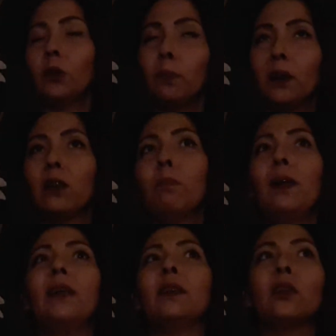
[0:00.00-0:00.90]
special
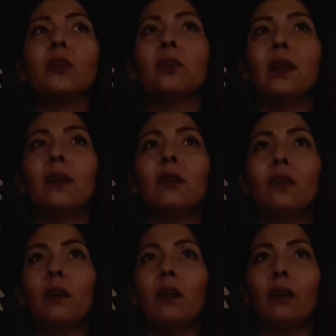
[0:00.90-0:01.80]
places to get
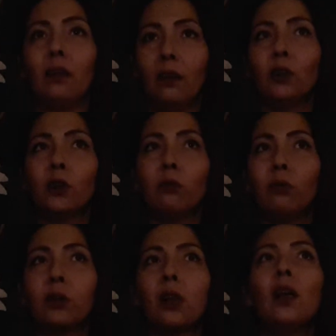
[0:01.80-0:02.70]
the
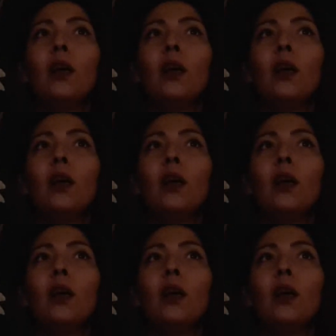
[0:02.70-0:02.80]
tools.